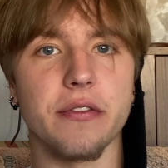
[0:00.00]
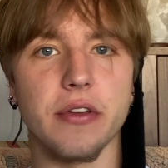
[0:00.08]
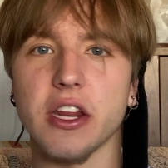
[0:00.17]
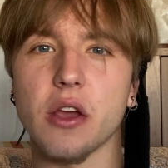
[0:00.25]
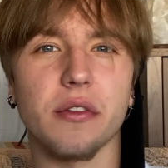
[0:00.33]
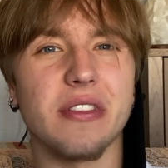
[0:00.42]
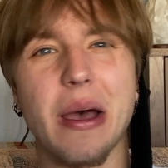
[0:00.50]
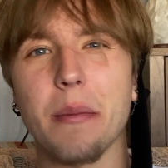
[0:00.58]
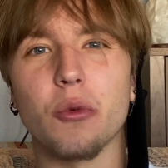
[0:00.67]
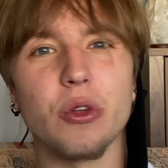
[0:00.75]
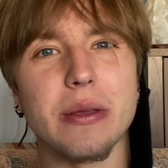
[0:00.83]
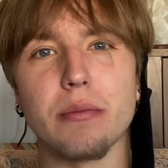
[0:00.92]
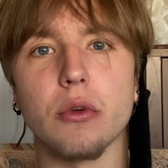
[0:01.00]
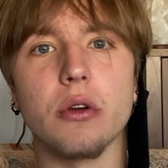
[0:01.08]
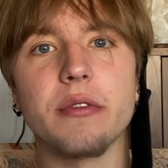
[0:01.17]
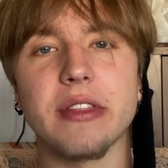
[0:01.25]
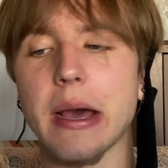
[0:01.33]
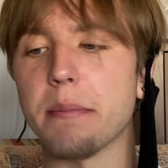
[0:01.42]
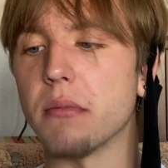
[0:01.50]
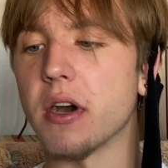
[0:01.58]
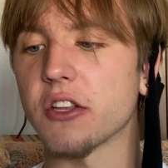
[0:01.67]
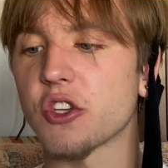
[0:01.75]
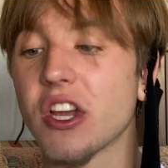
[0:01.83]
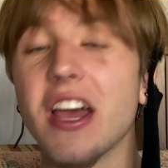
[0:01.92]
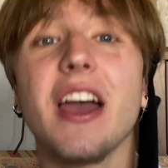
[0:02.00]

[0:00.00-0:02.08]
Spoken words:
video is not really moving that much.